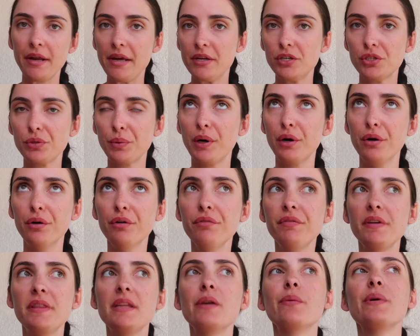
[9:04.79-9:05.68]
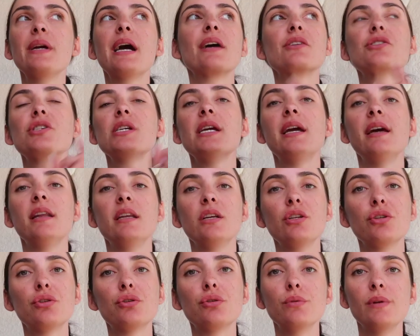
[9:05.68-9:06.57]
at 12, and then we're actually
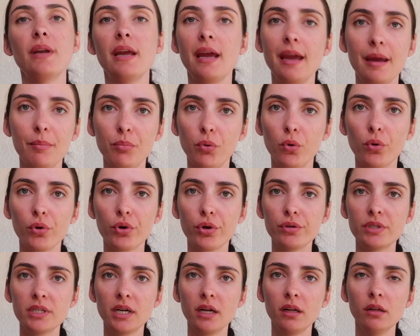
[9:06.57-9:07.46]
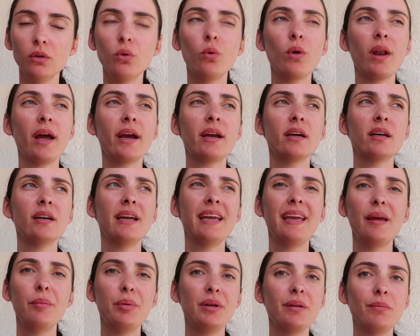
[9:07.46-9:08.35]
heading to an airport hotel or like an
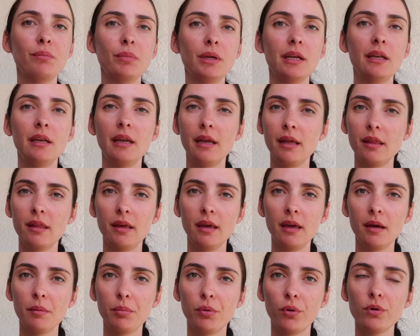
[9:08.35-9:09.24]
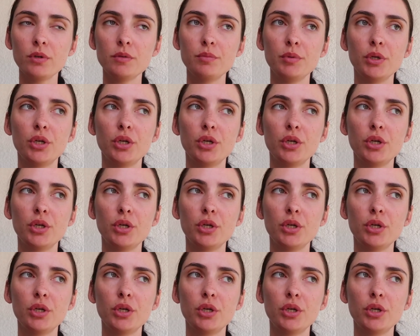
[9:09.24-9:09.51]
Airbnb near the airport,